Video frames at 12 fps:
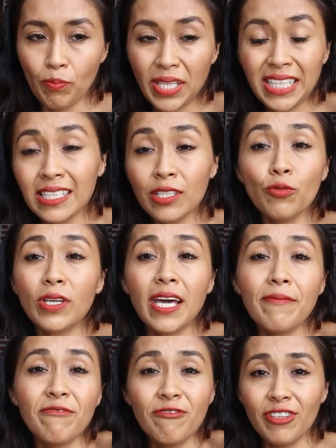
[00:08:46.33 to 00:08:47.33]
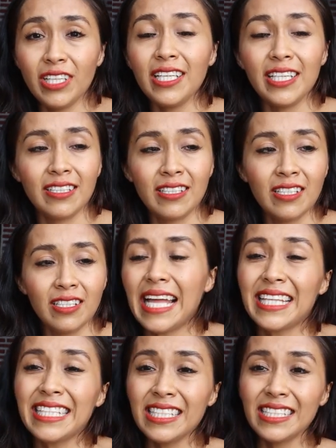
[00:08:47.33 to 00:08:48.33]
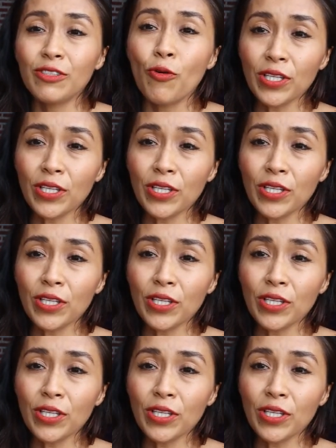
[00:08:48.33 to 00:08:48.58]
But this is what I'm feeling. And this is